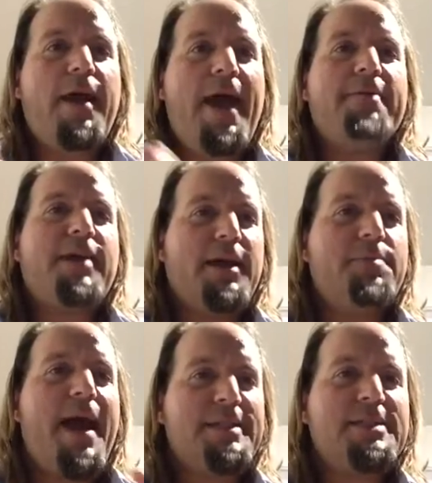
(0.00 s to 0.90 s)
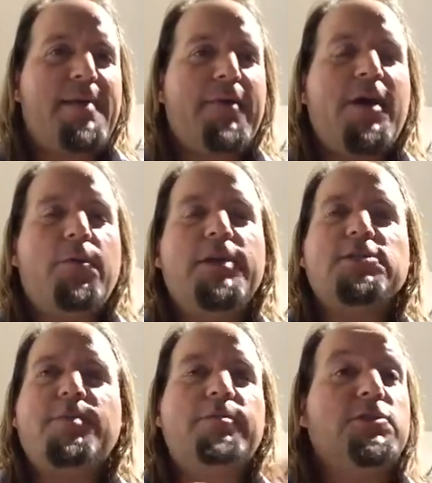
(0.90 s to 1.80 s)
have, and I can pass them out that way,
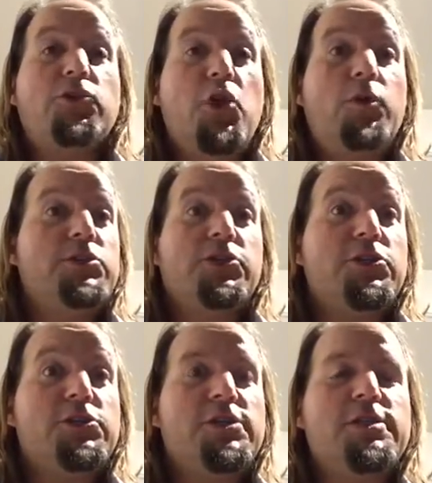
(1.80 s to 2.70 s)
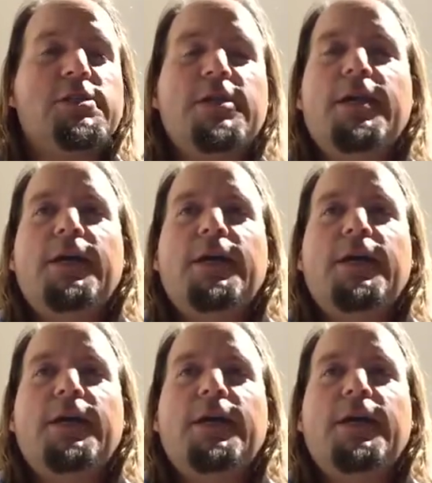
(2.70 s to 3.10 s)
so people don't know what your curse is.